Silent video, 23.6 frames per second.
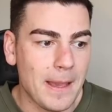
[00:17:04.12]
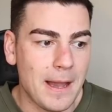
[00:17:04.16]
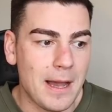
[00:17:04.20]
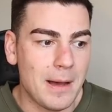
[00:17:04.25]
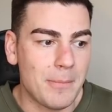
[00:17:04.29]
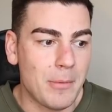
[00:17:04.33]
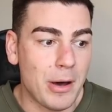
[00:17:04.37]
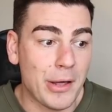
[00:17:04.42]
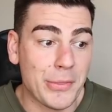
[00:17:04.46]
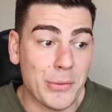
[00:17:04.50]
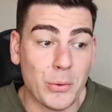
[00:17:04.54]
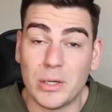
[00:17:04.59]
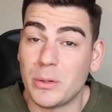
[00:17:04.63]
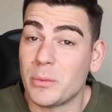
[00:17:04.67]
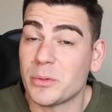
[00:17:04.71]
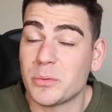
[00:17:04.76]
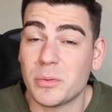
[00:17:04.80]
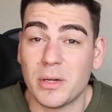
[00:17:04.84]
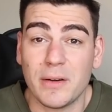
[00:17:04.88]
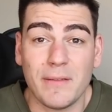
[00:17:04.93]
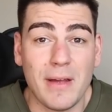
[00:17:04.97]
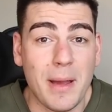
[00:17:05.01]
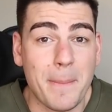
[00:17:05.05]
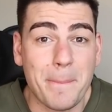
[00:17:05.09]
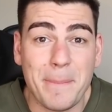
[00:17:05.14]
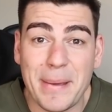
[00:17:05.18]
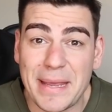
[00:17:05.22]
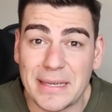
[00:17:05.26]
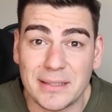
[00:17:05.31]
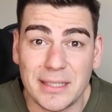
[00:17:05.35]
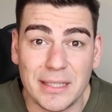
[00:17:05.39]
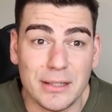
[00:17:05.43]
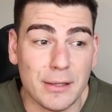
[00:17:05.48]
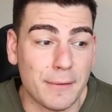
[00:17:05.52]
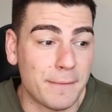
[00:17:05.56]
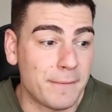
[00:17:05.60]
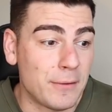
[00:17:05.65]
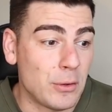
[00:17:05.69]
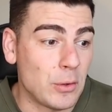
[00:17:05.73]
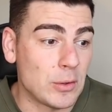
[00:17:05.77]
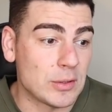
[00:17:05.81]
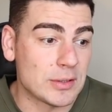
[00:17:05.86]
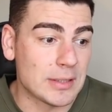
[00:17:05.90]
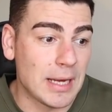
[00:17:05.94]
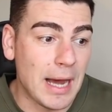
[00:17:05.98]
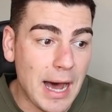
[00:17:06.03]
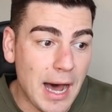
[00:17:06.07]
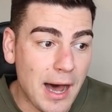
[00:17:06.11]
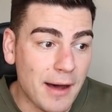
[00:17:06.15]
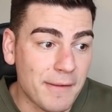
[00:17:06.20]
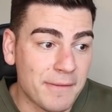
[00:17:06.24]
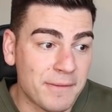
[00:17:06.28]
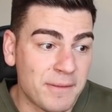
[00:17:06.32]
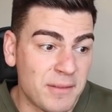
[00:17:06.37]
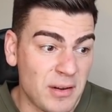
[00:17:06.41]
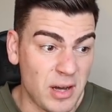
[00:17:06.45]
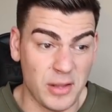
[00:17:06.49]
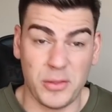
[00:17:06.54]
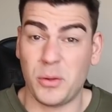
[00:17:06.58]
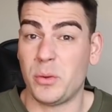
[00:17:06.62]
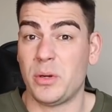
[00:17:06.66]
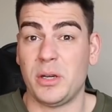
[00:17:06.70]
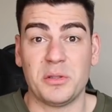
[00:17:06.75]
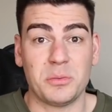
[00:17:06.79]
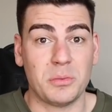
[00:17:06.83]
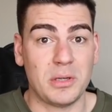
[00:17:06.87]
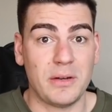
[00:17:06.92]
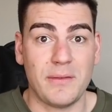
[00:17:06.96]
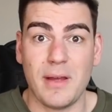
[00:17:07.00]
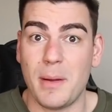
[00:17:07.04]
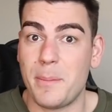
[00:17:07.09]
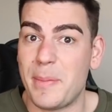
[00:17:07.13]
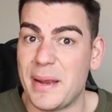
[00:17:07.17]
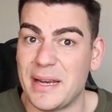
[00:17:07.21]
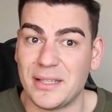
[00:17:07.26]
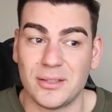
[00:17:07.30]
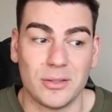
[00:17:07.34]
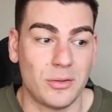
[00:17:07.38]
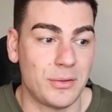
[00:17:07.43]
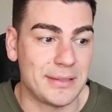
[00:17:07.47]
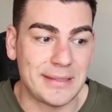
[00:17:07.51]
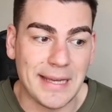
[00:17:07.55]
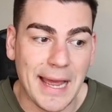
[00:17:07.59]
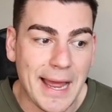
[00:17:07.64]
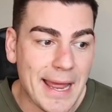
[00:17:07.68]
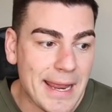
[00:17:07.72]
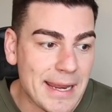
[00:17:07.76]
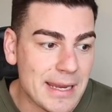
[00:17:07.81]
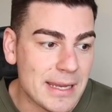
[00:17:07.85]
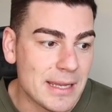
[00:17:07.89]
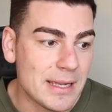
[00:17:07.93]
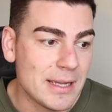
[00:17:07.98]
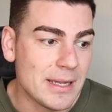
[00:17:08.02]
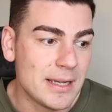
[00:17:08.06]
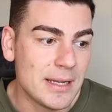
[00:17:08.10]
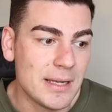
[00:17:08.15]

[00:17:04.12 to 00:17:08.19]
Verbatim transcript: Um, I thought he was one of our best in the first half. I thought he was one of our best on the day.